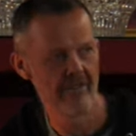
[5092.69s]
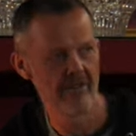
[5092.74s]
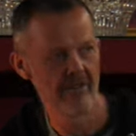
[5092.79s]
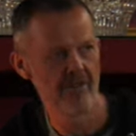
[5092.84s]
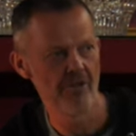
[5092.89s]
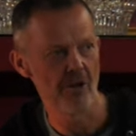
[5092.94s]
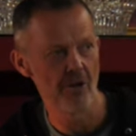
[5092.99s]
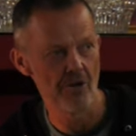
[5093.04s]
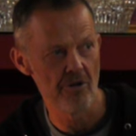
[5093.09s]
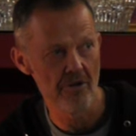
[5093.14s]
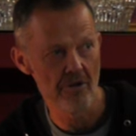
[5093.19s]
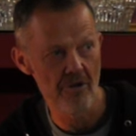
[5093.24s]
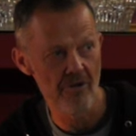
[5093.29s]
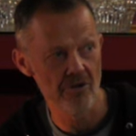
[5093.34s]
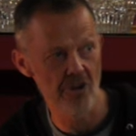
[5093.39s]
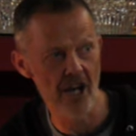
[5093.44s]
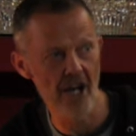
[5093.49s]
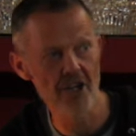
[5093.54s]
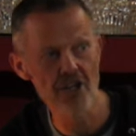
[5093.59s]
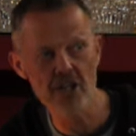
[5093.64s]
So
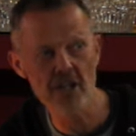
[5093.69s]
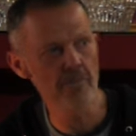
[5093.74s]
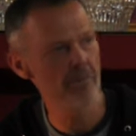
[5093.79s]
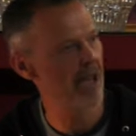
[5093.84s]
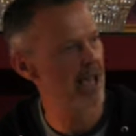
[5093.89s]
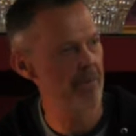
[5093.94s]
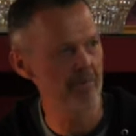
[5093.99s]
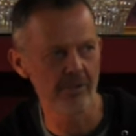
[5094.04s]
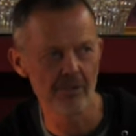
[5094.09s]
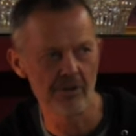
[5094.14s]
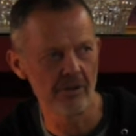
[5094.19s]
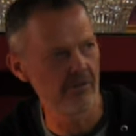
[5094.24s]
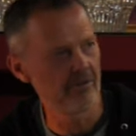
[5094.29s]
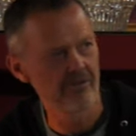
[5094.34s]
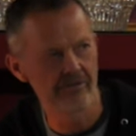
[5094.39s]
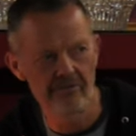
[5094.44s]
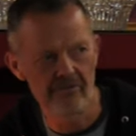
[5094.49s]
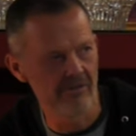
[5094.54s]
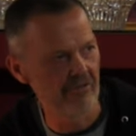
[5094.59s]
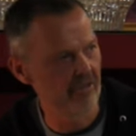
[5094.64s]
judging people,
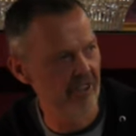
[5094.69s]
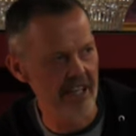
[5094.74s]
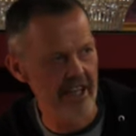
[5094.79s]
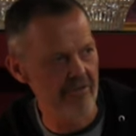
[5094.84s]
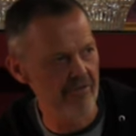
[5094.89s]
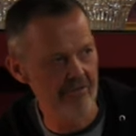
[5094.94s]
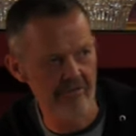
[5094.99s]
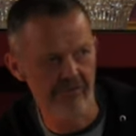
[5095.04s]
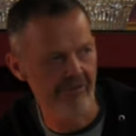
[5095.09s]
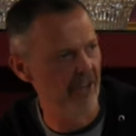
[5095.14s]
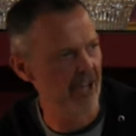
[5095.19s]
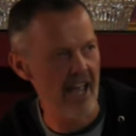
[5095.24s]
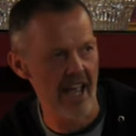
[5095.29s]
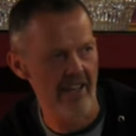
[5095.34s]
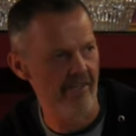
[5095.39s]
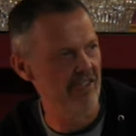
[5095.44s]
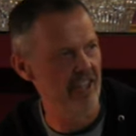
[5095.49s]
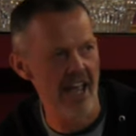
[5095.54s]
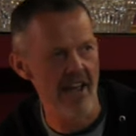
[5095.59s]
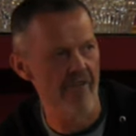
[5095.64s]
leave,
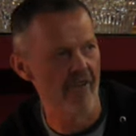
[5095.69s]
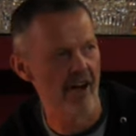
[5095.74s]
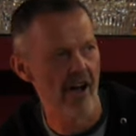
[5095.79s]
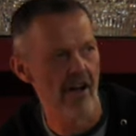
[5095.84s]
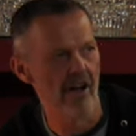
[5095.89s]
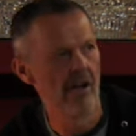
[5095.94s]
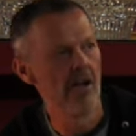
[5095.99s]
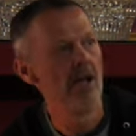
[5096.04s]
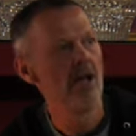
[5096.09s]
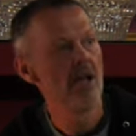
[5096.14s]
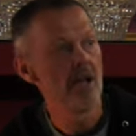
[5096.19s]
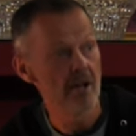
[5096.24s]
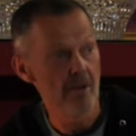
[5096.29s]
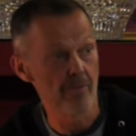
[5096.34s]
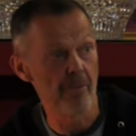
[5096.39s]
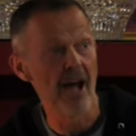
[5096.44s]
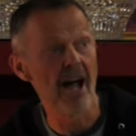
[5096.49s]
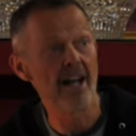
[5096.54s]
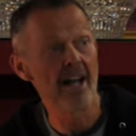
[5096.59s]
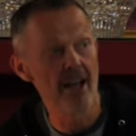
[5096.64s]
forget, never,
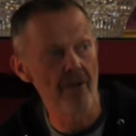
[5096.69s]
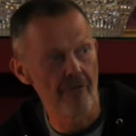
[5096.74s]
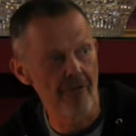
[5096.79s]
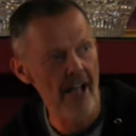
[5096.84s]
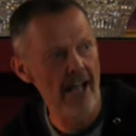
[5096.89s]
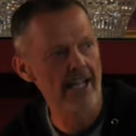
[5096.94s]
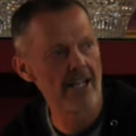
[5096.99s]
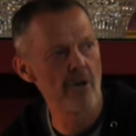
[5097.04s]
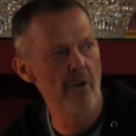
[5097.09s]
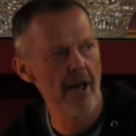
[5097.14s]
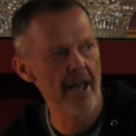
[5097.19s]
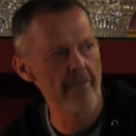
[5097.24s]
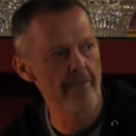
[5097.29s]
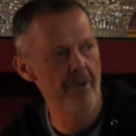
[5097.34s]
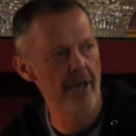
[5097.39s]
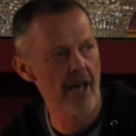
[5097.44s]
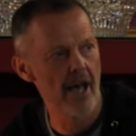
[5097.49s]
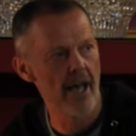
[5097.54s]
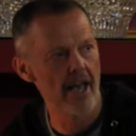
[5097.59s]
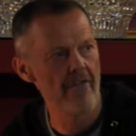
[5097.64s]
but evaluate
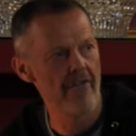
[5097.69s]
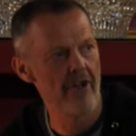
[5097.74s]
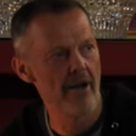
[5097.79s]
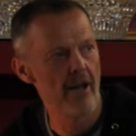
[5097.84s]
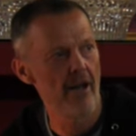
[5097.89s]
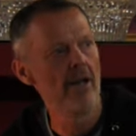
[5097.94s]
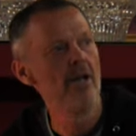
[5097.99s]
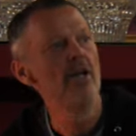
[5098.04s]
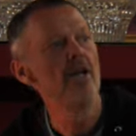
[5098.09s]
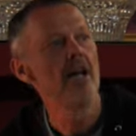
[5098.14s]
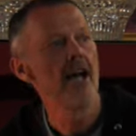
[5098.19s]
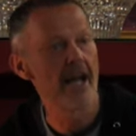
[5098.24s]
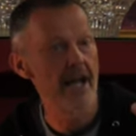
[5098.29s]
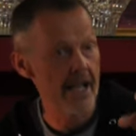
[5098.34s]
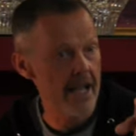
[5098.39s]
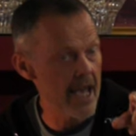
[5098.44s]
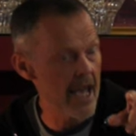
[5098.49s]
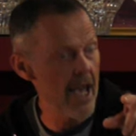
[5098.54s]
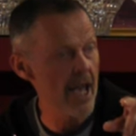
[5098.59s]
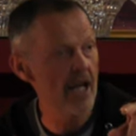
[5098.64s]
behavior. And
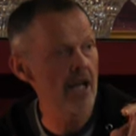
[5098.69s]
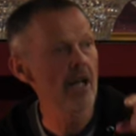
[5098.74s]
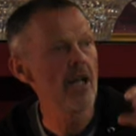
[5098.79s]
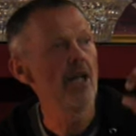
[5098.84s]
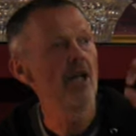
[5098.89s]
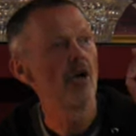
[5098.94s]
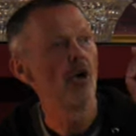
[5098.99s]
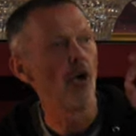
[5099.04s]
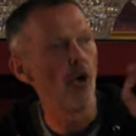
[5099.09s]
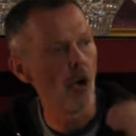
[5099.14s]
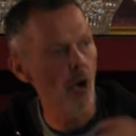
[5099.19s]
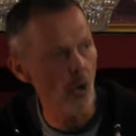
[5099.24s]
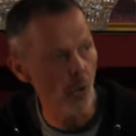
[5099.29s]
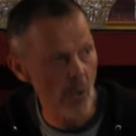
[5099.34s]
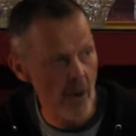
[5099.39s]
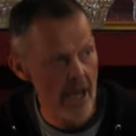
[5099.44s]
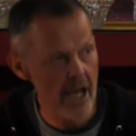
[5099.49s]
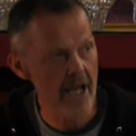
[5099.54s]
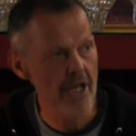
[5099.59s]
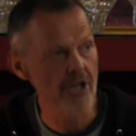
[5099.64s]
again, all
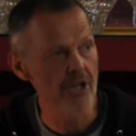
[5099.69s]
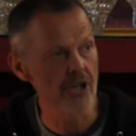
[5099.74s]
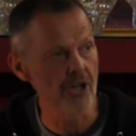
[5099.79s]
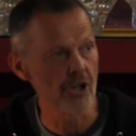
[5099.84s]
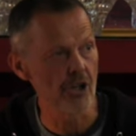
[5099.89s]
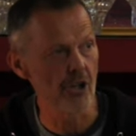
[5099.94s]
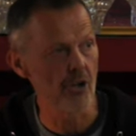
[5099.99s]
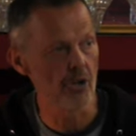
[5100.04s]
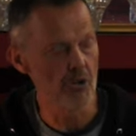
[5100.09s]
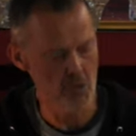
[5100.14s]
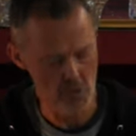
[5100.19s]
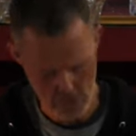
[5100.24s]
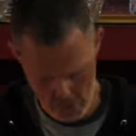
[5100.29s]
we can do